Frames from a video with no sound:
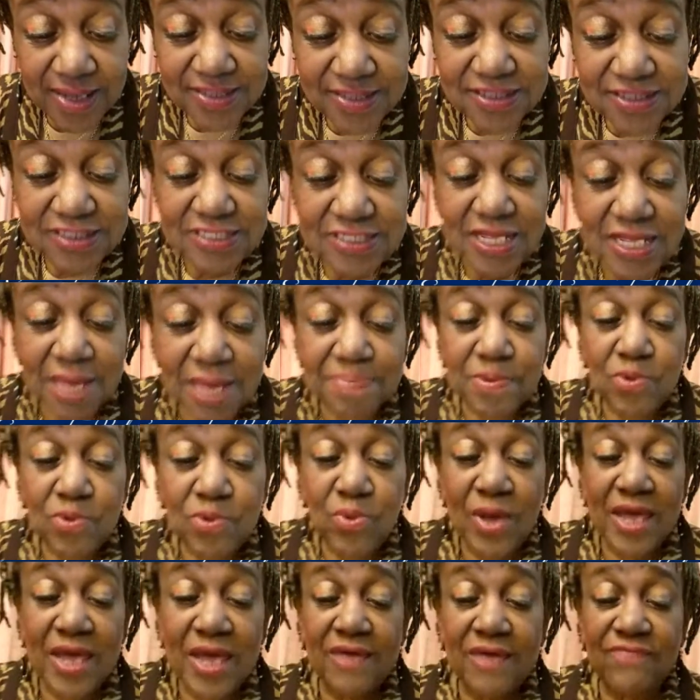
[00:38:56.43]
Step
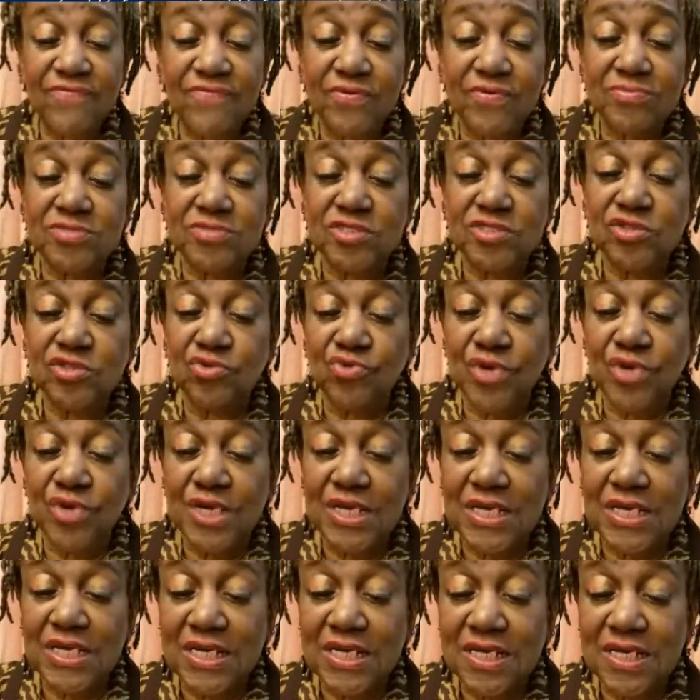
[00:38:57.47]
away from
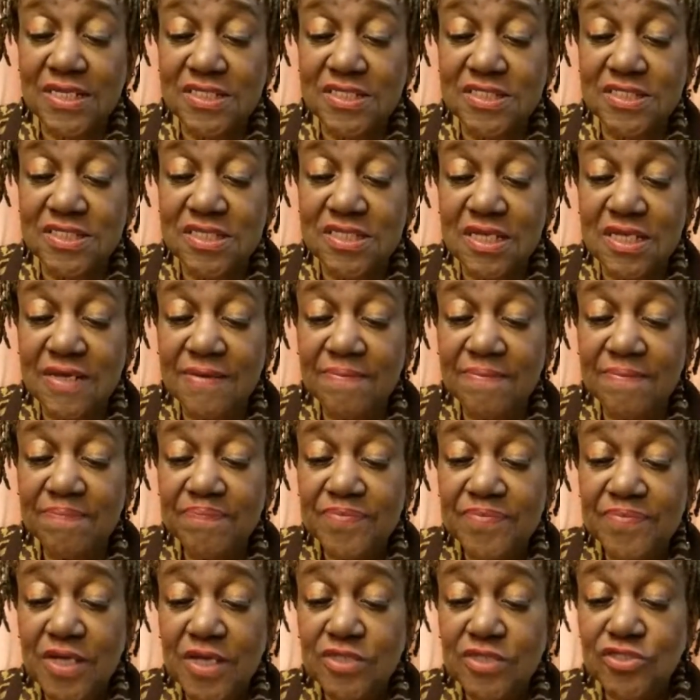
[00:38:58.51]
screens
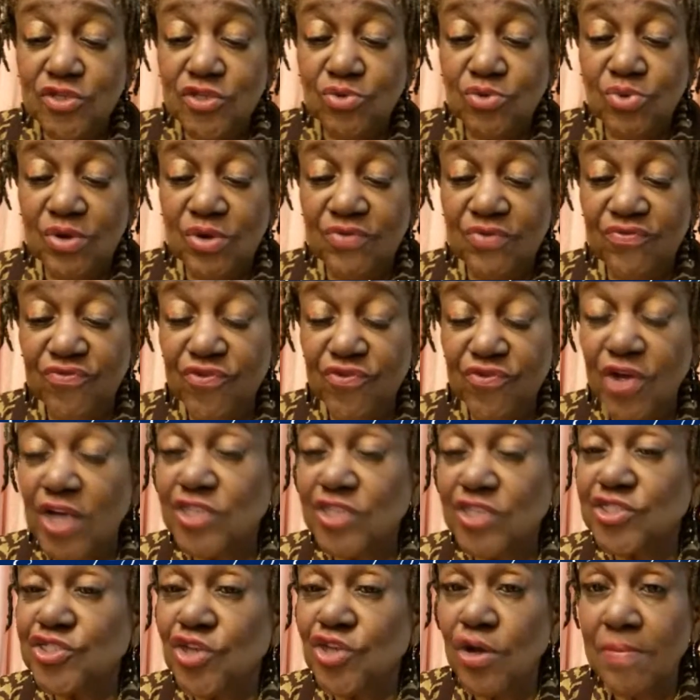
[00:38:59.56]
to
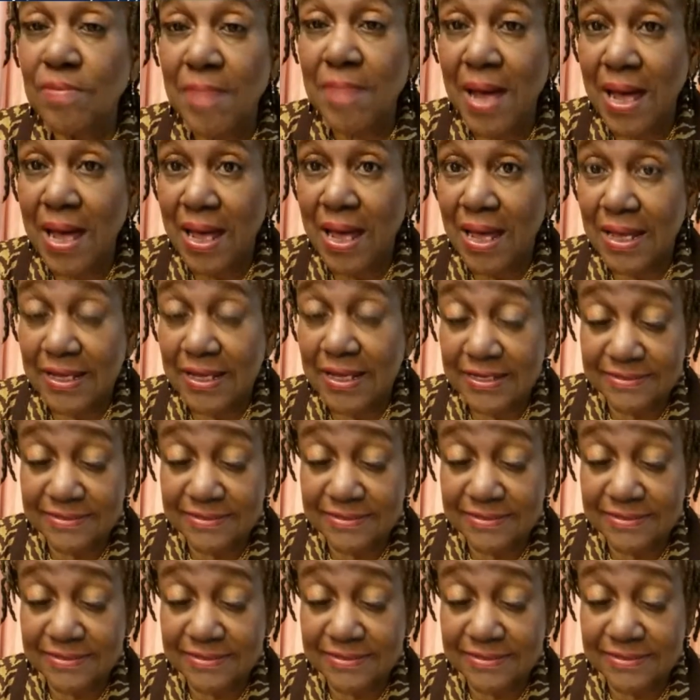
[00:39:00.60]
refresh your mind